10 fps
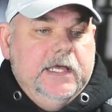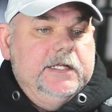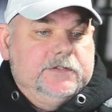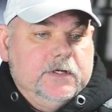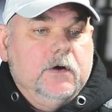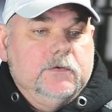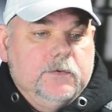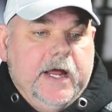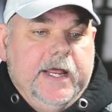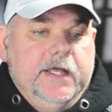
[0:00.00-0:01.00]
in its own
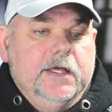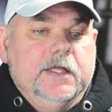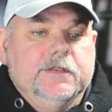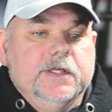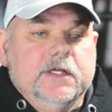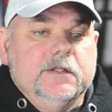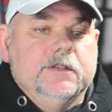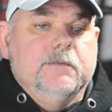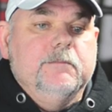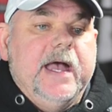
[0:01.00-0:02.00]
right. And
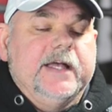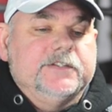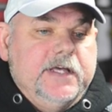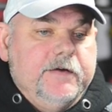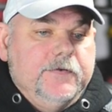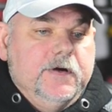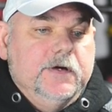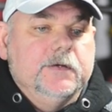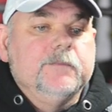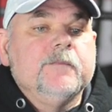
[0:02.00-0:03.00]
then the max
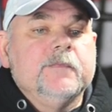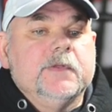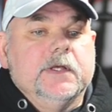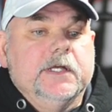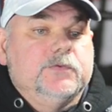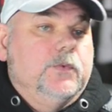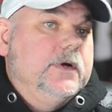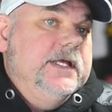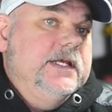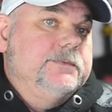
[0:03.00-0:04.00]
effort, it's
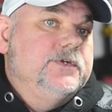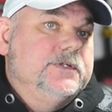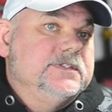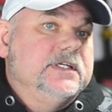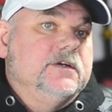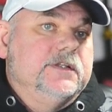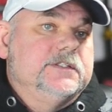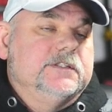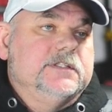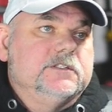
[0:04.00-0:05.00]
working up to a single.
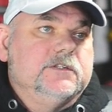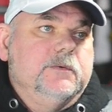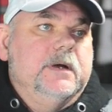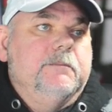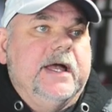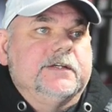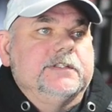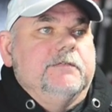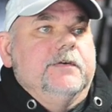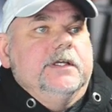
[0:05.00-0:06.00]
It's essentially what
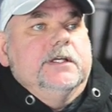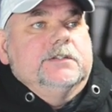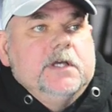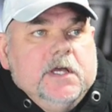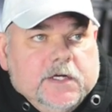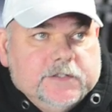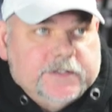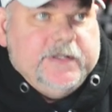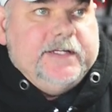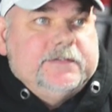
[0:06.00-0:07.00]
max effort is.
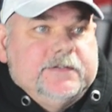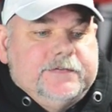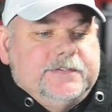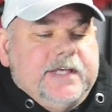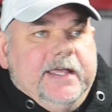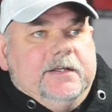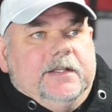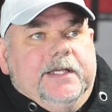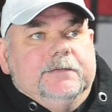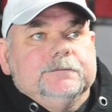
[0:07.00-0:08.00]
So that's
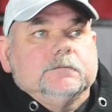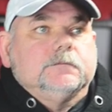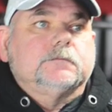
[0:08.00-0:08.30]
cycling